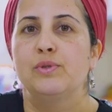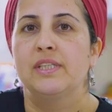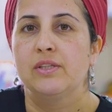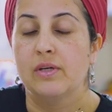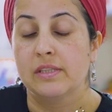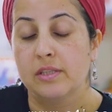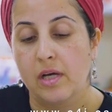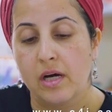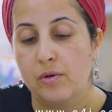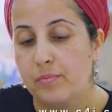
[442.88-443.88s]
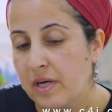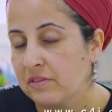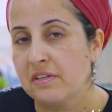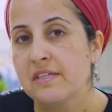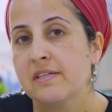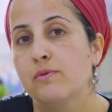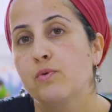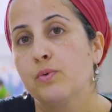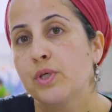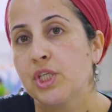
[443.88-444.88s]
We see you as our partners, and
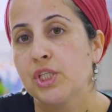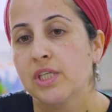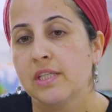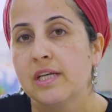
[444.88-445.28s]
we wish